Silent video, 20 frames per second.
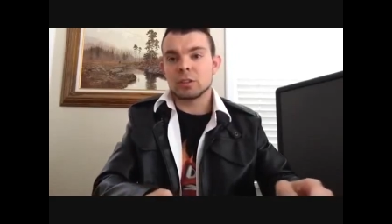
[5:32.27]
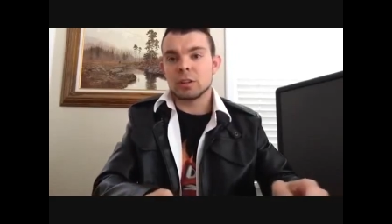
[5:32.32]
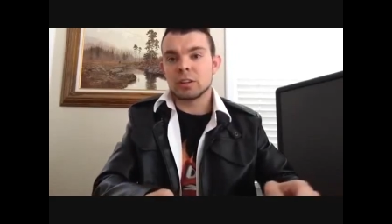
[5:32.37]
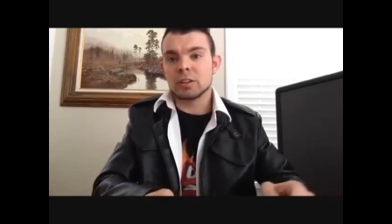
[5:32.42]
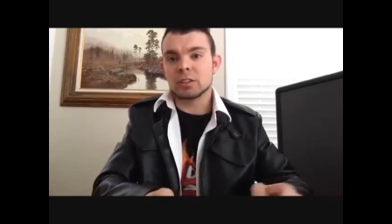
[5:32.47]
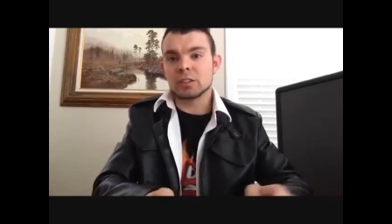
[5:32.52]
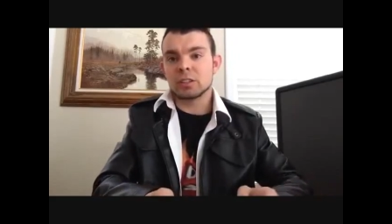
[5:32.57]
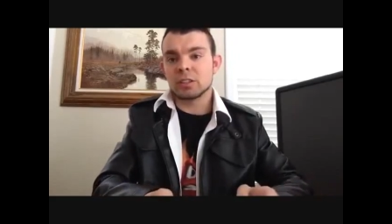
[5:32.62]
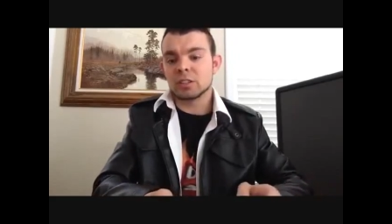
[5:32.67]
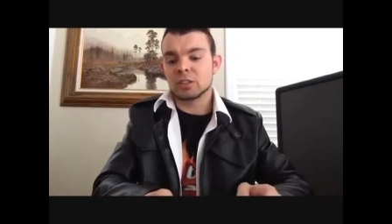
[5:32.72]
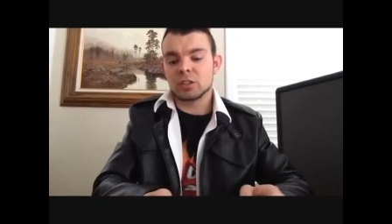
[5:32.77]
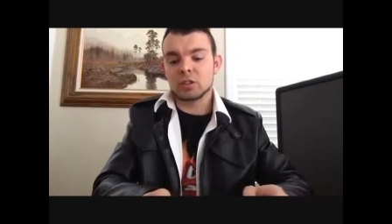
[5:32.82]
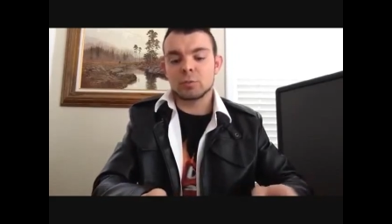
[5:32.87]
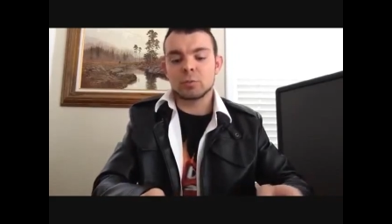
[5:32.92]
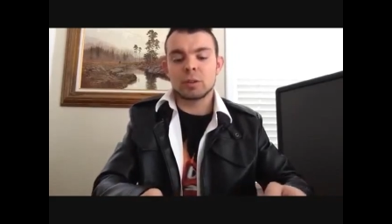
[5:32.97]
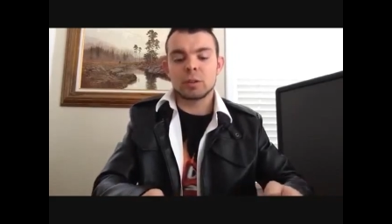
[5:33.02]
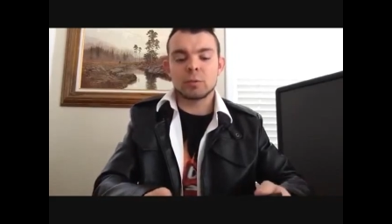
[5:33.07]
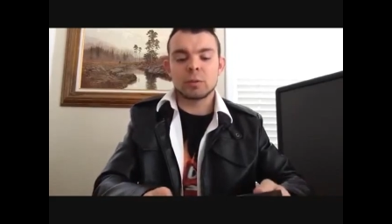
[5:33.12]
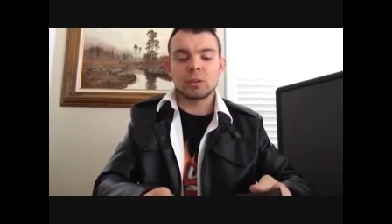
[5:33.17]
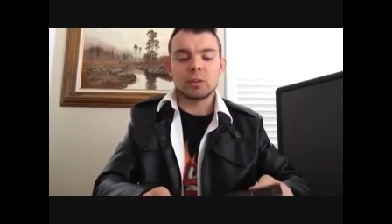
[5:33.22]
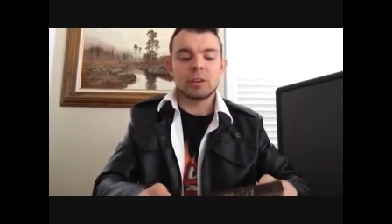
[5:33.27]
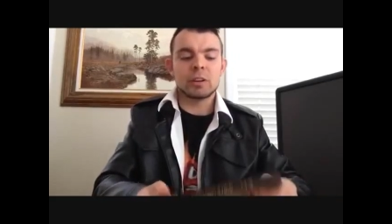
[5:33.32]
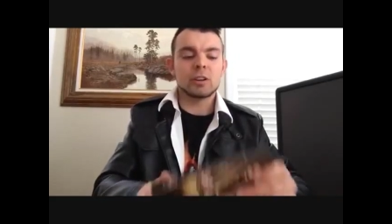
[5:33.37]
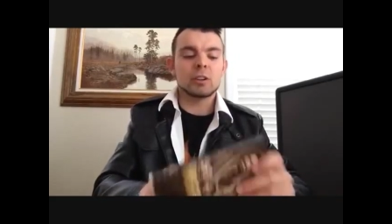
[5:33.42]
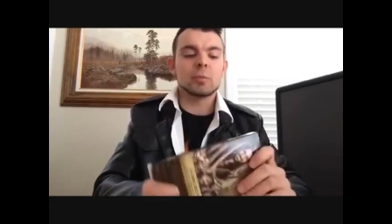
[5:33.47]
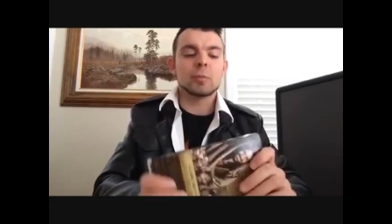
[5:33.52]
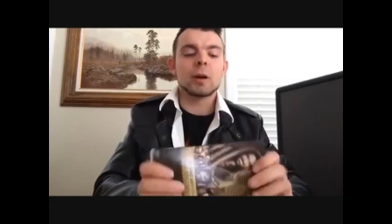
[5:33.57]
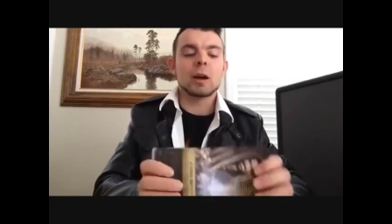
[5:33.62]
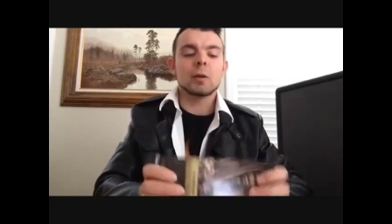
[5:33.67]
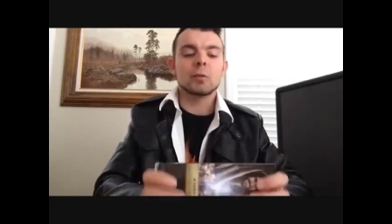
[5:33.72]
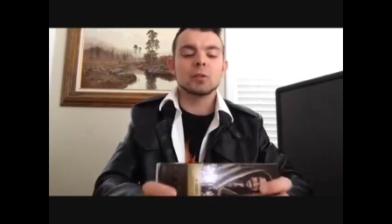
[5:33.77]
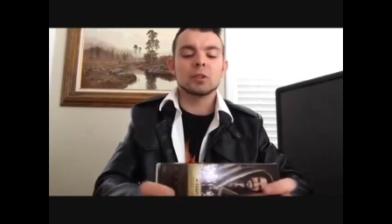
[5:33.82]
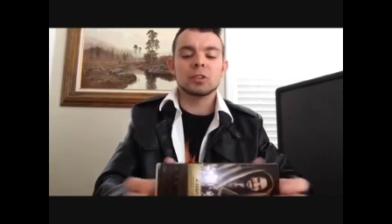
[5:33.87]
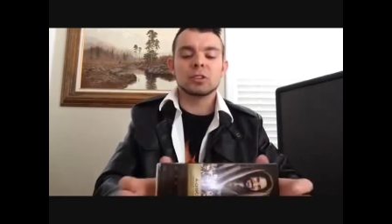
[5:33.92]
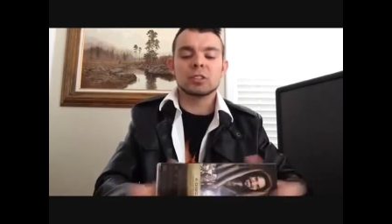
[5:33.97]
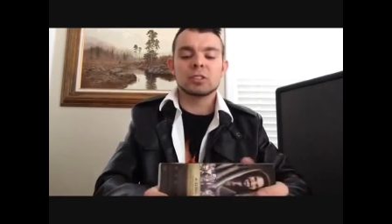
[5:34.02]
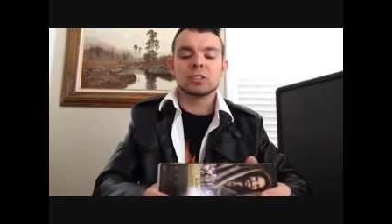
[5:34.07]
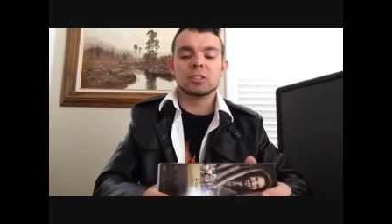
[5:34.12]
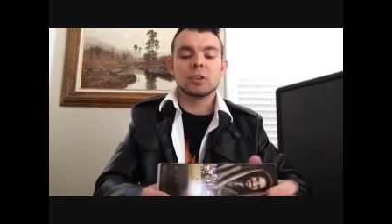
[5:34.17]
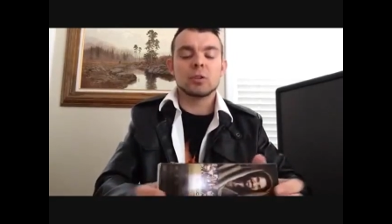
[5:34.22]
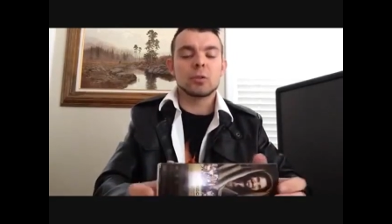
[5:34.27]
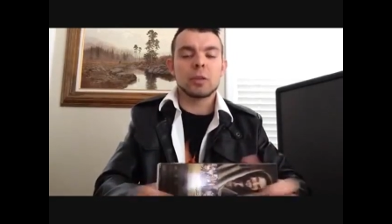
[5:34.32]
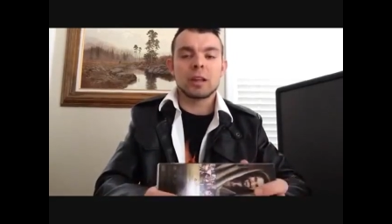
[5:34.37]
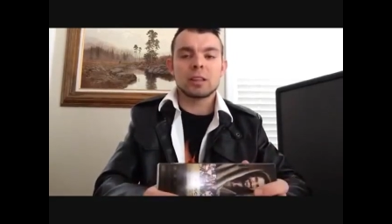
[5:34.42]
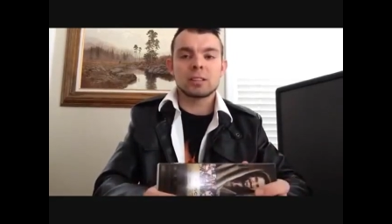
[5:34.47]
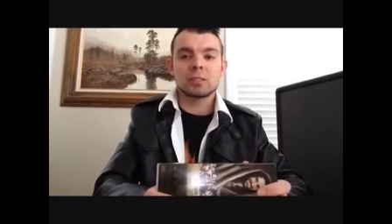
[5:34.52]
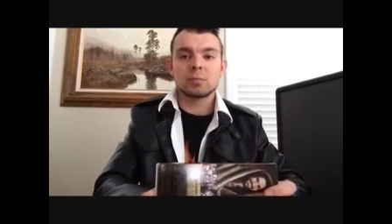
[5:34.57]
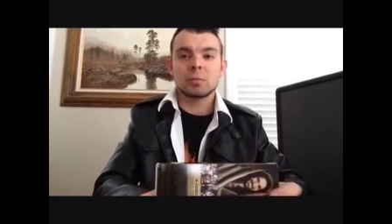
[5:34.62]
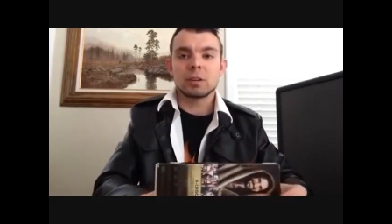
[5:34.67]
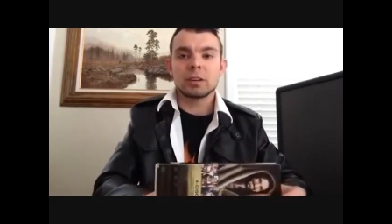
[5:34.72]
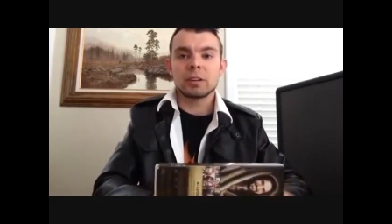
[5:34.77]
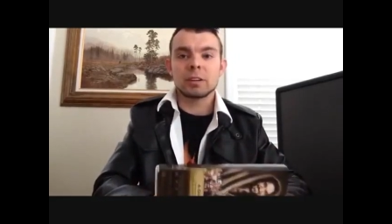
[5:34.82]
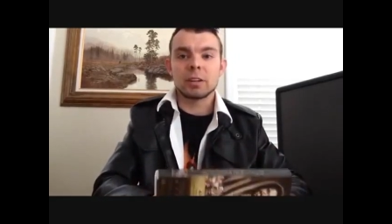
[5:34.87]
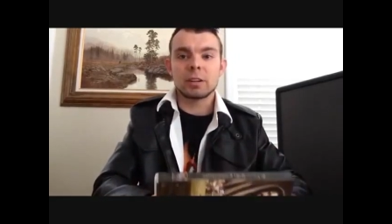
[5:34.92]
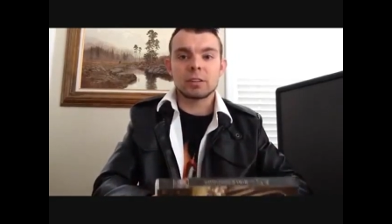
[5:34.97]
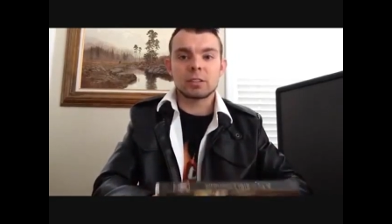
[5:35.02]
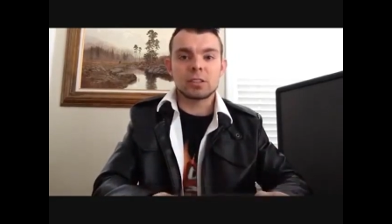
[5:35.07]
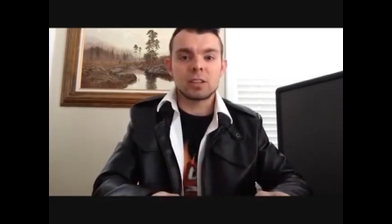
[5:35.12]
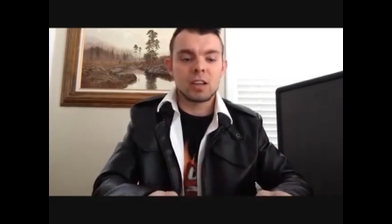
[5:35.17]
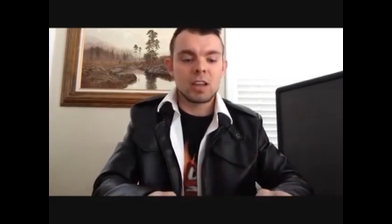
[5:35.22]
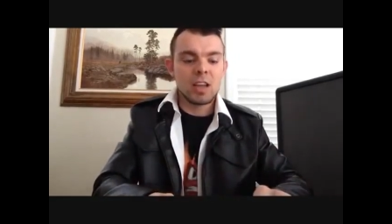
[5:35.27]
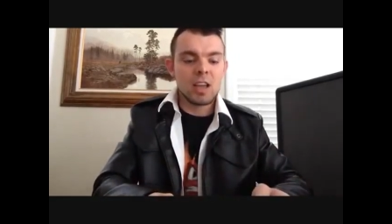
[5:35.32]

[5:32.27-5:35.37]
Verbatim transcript: I just assume that when you hear the Bible, you just know that's what it does.